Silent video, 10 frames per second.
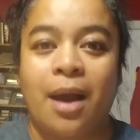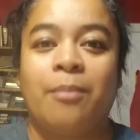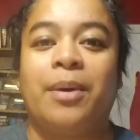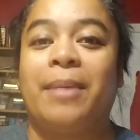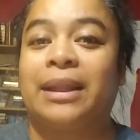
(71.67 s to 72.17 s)

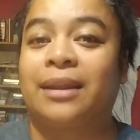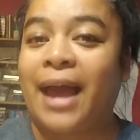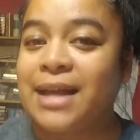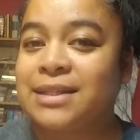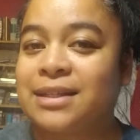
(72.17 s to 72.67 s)
But my
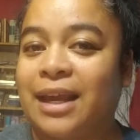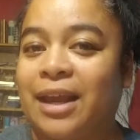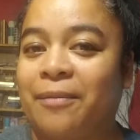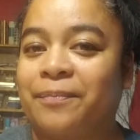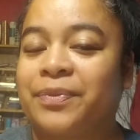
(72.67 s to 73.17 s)
last
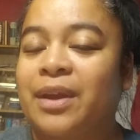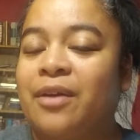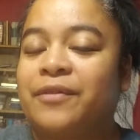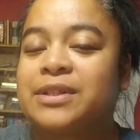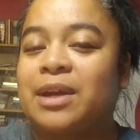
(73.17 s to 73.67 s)
name,
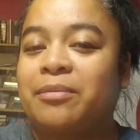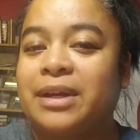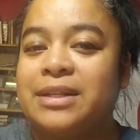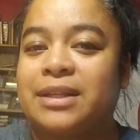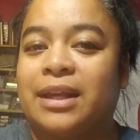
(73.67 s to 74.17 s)
for some
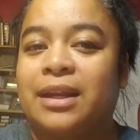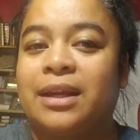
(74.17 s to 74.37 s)
reason,